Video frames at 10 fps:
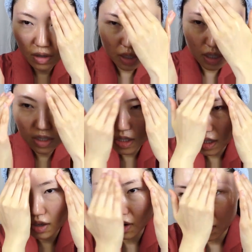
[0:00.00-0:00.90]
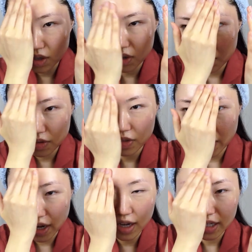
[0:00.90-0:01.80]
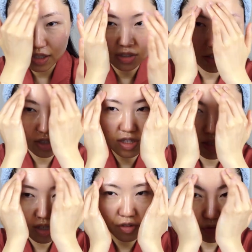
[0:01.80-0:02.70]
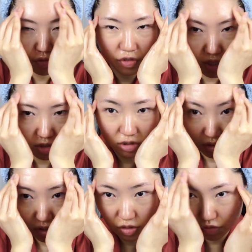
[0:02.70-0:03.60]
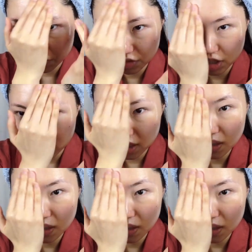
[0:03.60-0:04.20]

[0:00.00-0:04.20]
cleansing oil that is fragrance free.